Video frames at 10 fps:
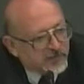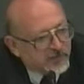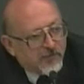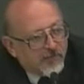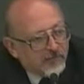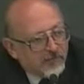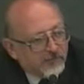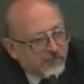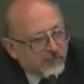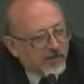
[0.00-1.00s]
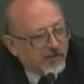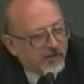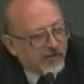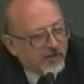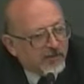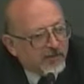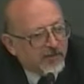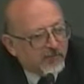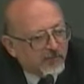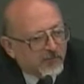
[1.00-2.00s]
we all ran is so
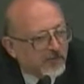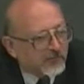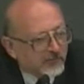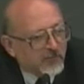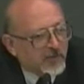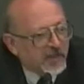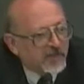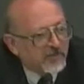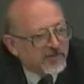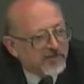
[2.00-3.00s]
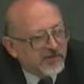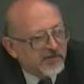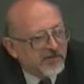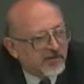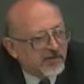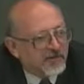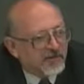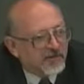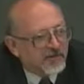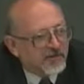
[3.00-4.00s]
that we're in the rule-making business,
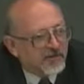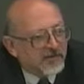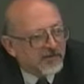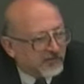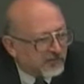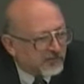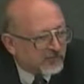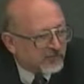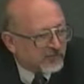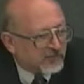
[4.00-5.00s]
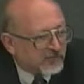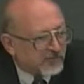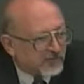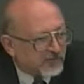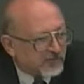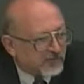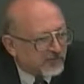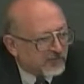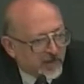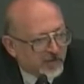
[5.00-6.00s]
rewriting, and also do the rule
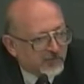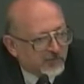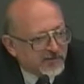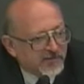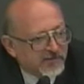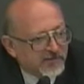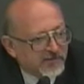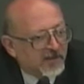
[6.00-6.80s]
rewriting business.